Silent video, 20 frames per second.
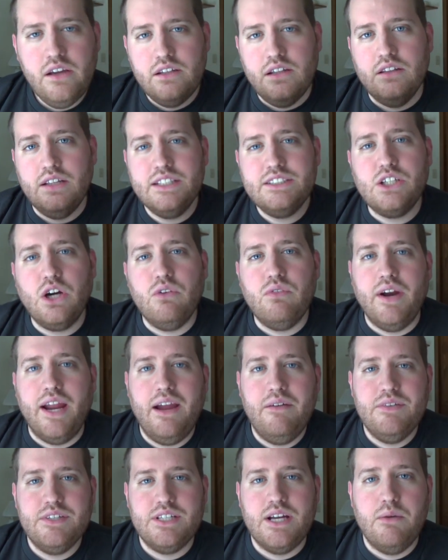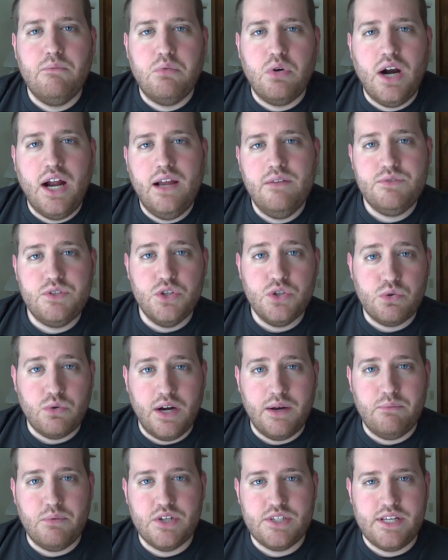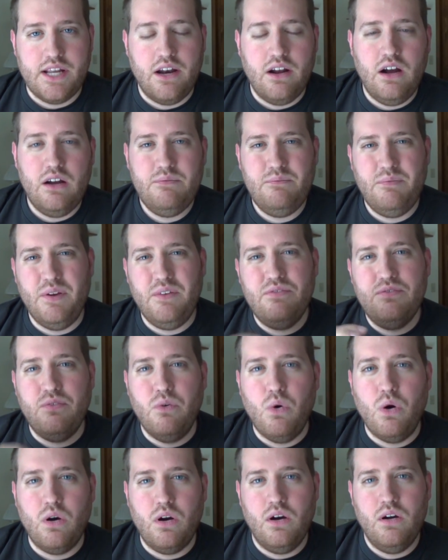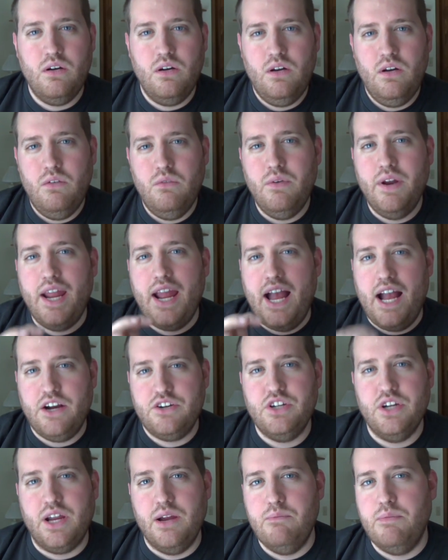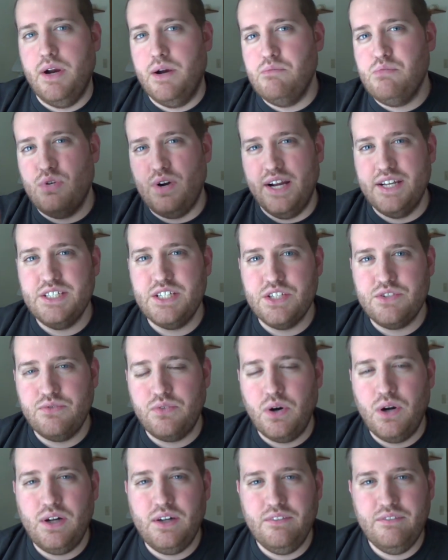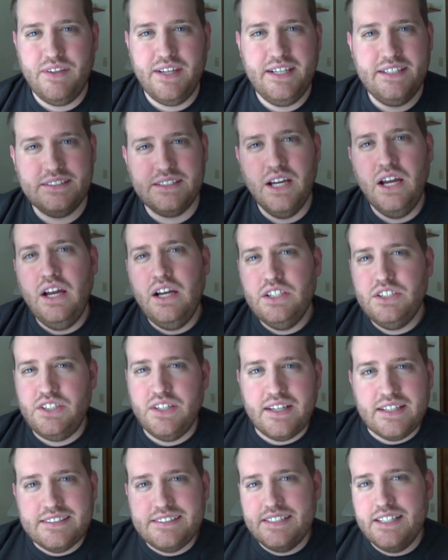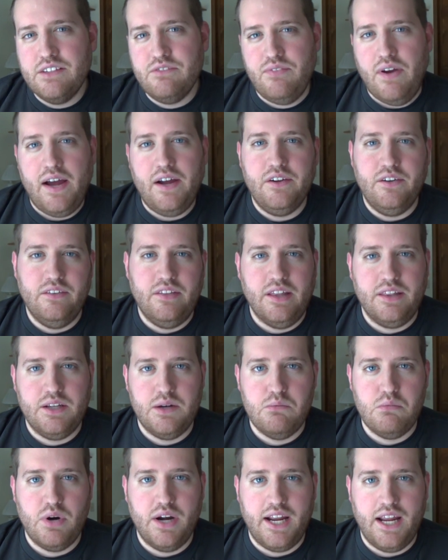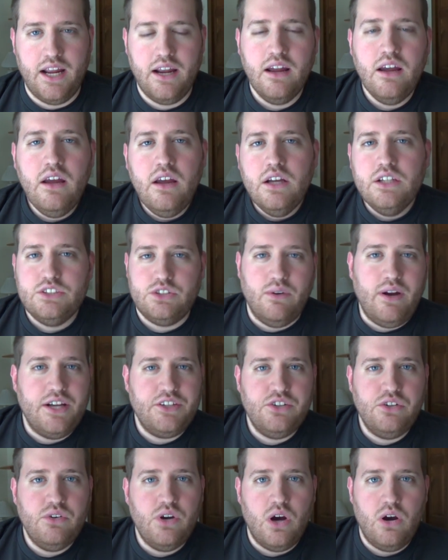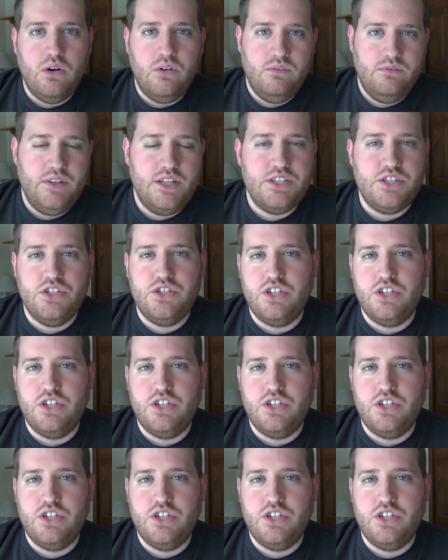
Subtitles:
Now let's go over Amazon Prime's new 20% off before we actually compare prices for all of these so you can see the value that they're bringing. So as you know, this is